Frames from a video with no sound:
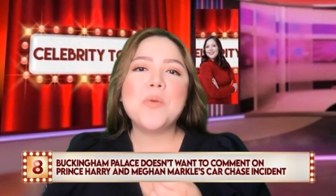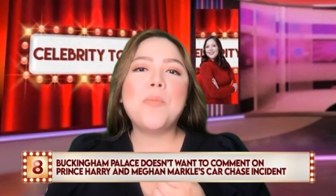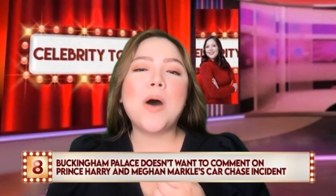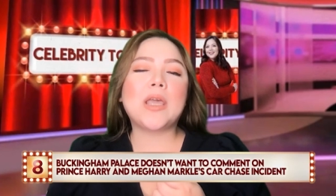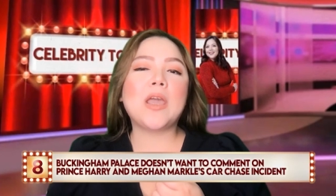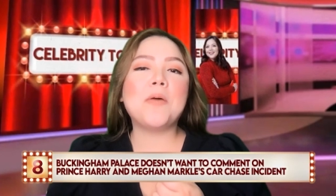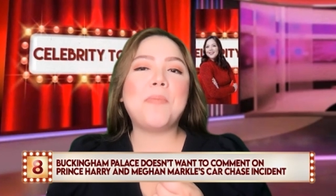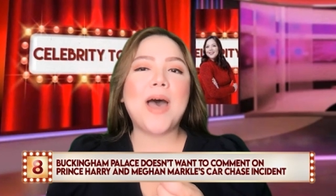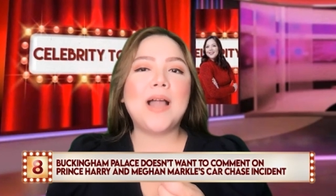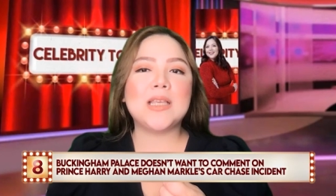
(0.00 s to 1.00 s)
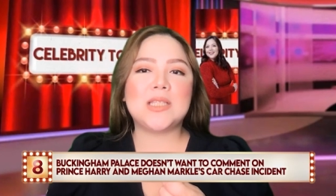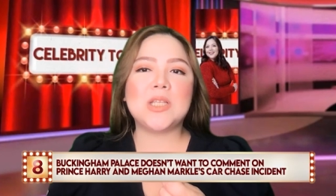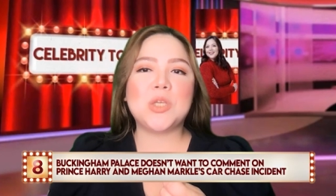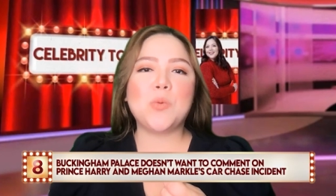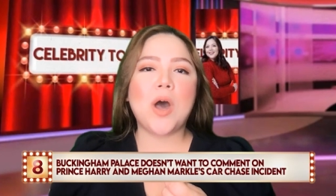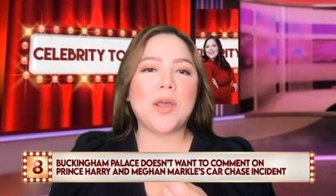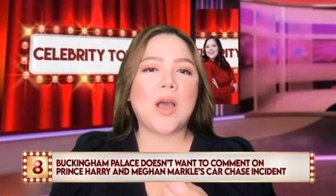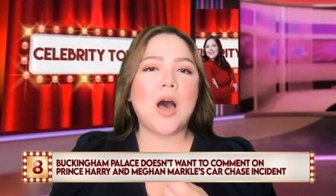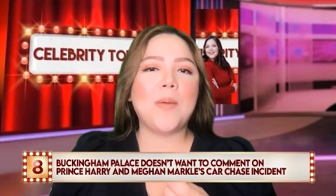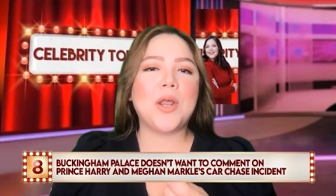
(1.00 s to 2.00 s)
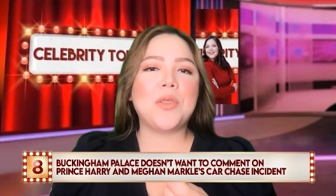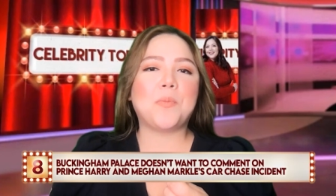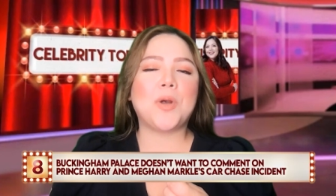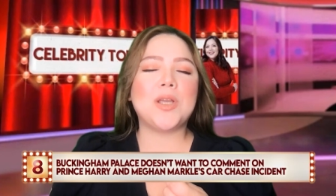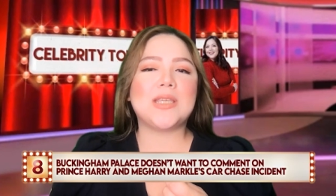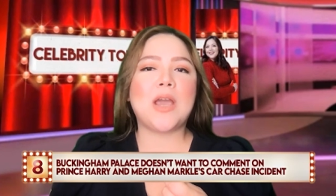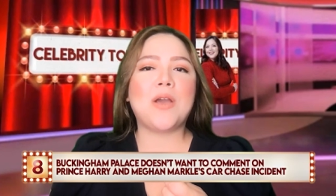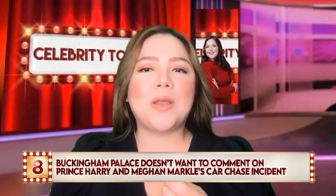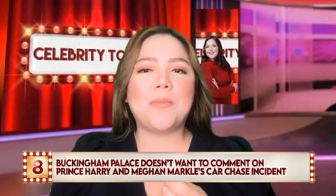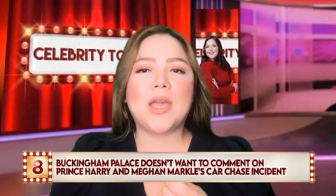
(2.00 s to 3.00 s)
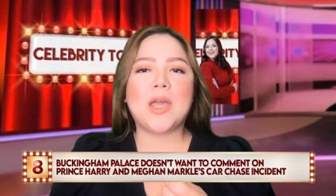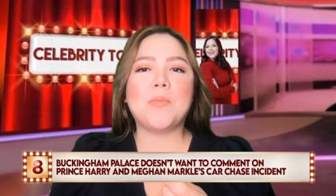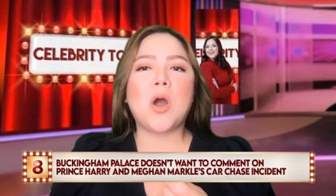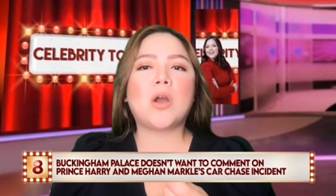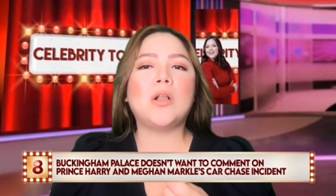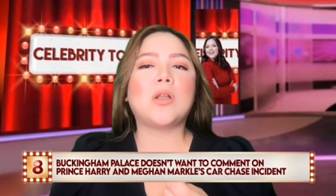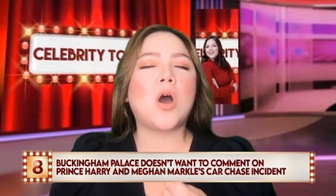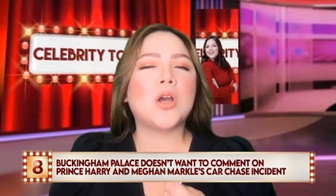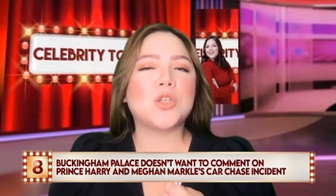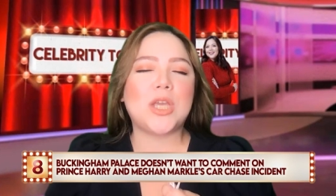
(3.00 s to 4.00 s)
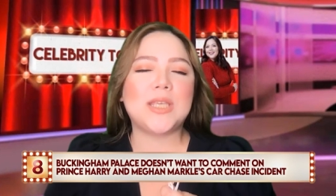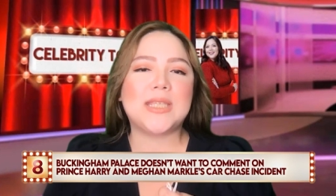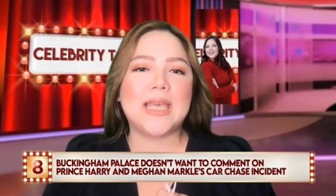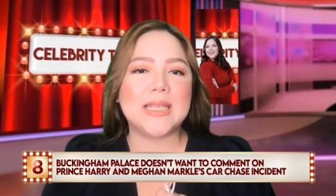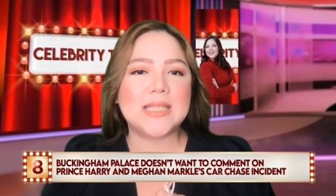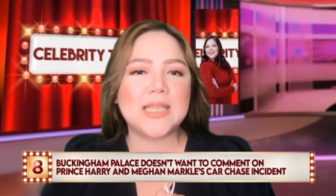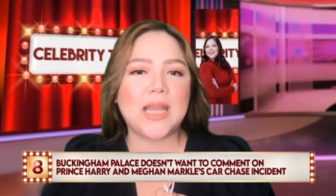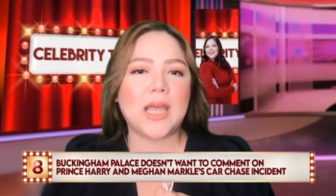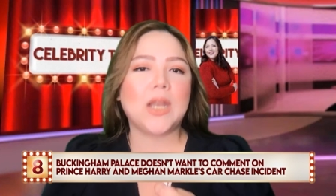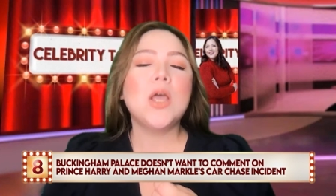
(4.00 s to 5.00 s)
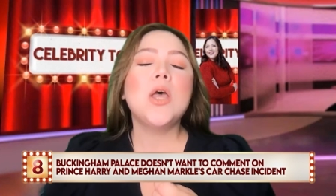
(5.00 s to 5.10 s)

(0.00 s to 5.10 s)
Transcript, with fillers: Buckingham Palace doesn't want to comment on the Prince Harry and Meghan Markle car chase incident.